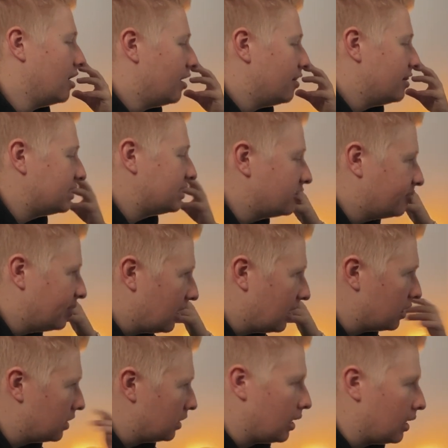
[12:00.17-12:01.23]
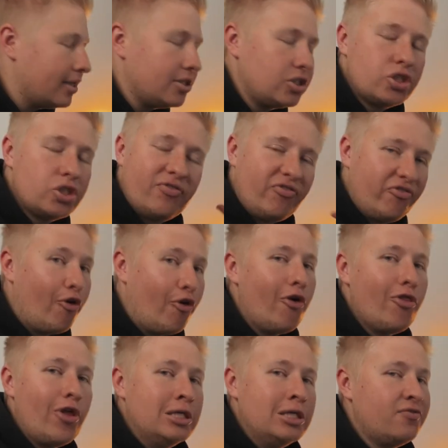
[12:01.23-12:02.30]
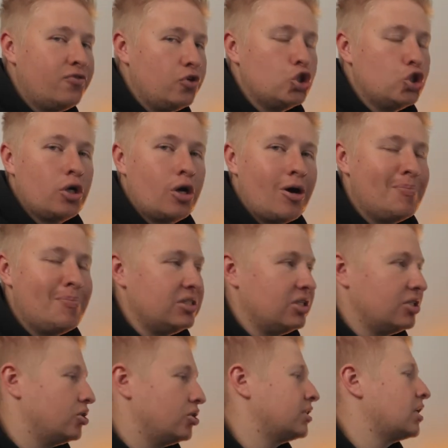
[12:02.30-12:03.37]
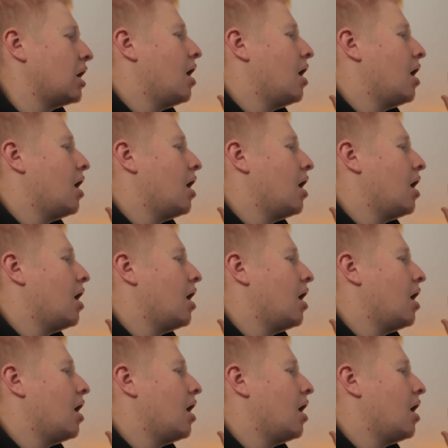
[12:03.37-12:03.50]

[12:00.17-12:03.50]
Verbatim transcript: This has been clutch for those fusion compositions.